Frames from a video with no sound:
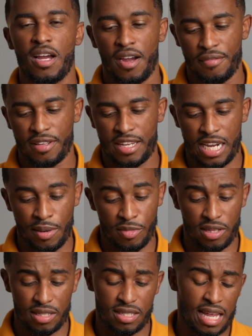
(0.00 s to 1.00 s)
of the camera.
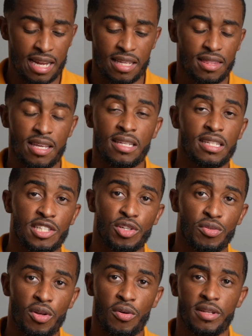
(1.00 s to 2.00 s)
The second thing that you'll
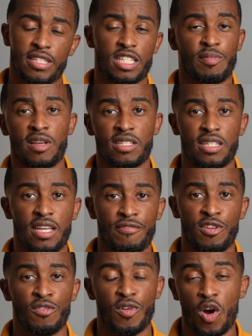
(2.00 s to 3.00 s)
notice, especially if
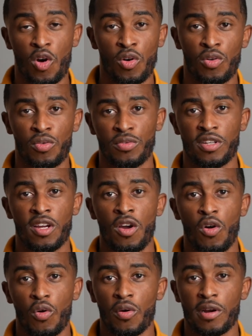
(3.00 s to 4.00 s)
you've owned
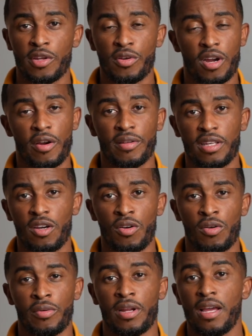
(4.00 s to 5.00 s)
or you currently
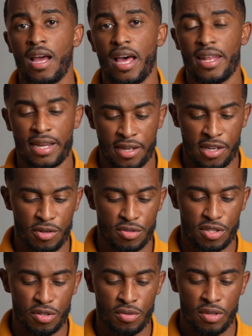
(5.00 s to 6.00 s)
own a Leica
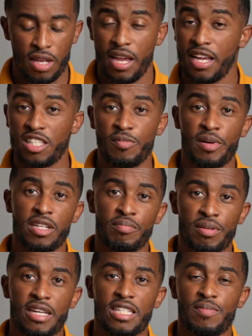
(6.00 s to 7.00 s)
Q2, is the button
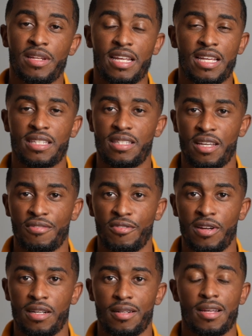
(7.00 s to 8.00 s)
placement is
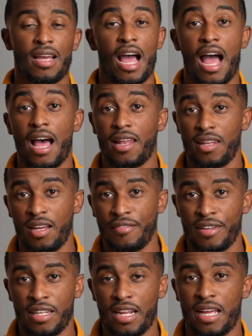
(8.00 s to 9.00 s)
different. I love
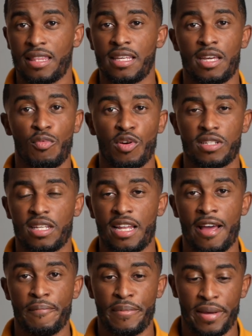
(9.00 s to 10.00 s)
it. I think it works a lot